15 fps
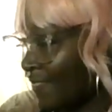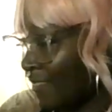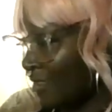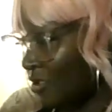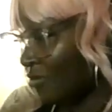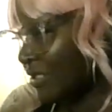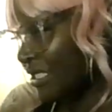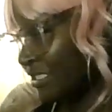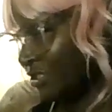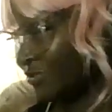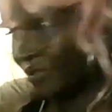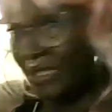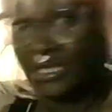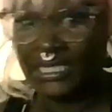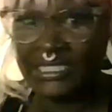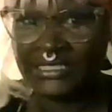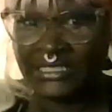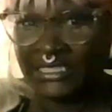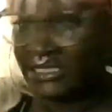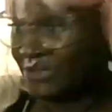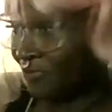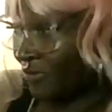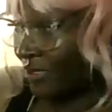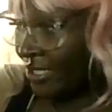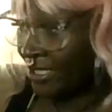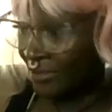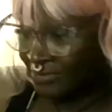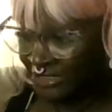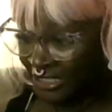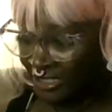You need to release this friend,
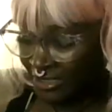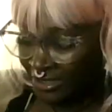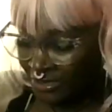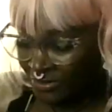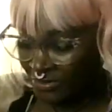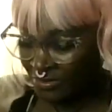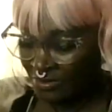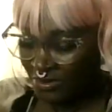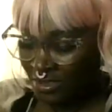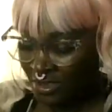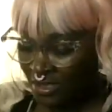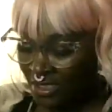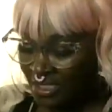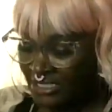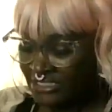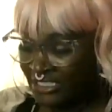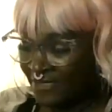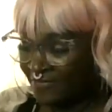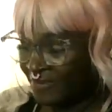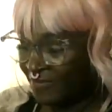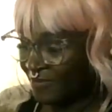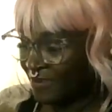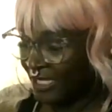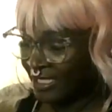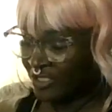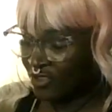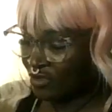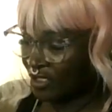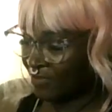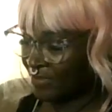I'm telling you. Definitely feel like you
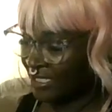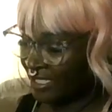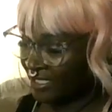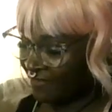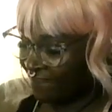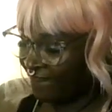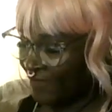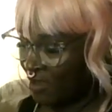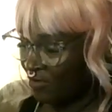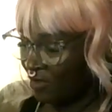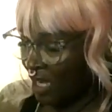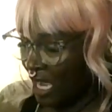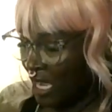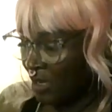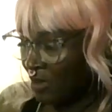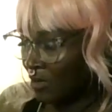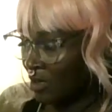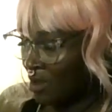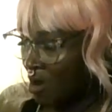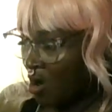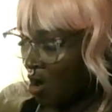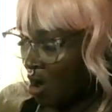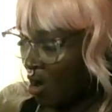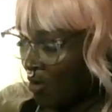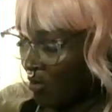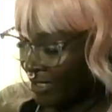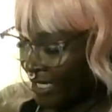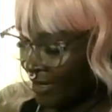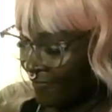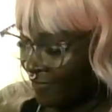could be getting a phone call or
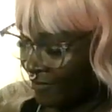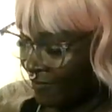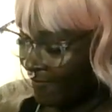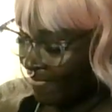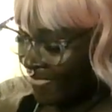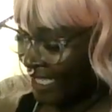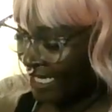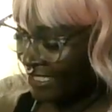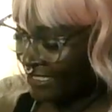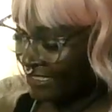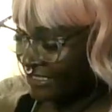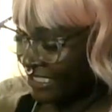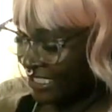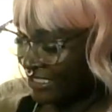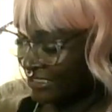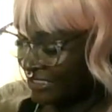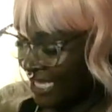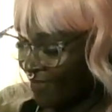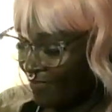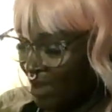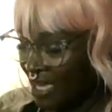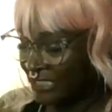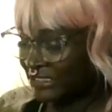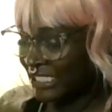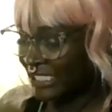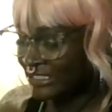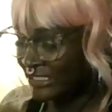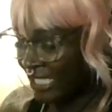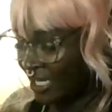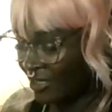whatever. And it says they mom
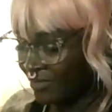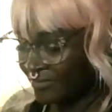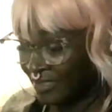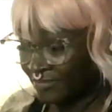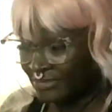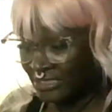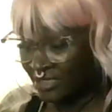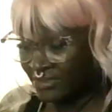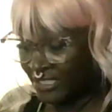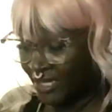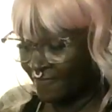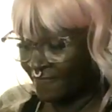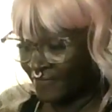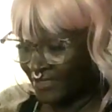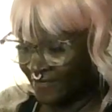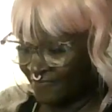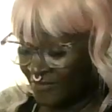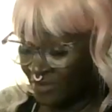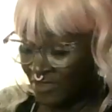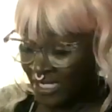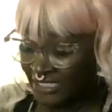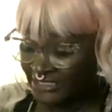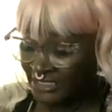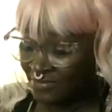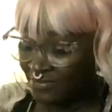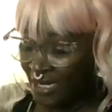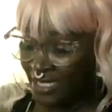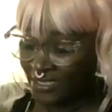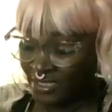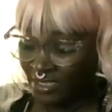takes care of them. So definitely feel like
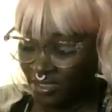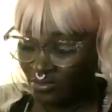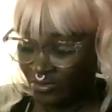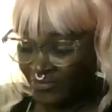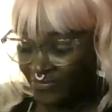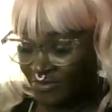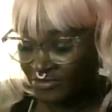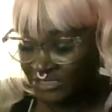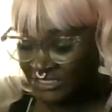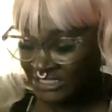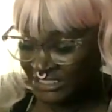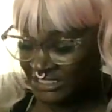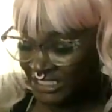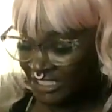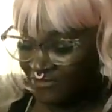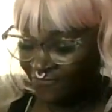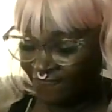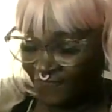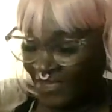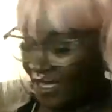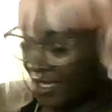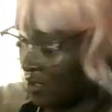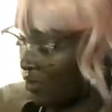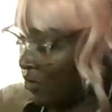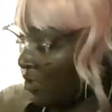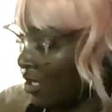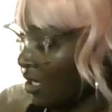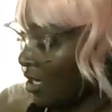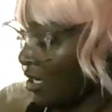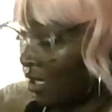somebody refuses to see you fail.
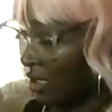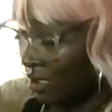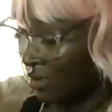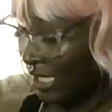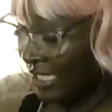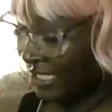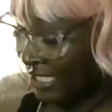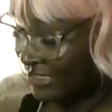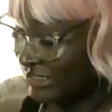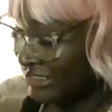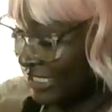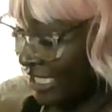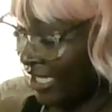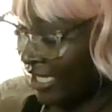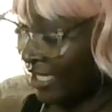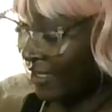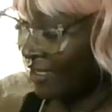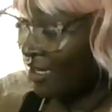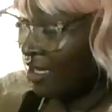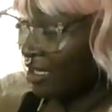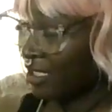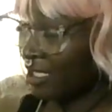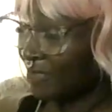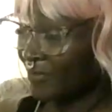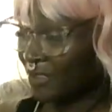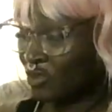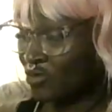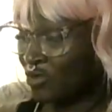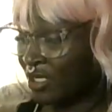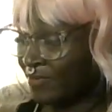Like I said, could be,
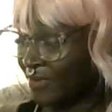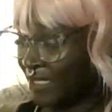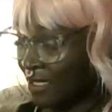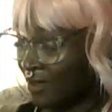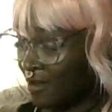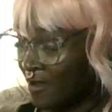you could be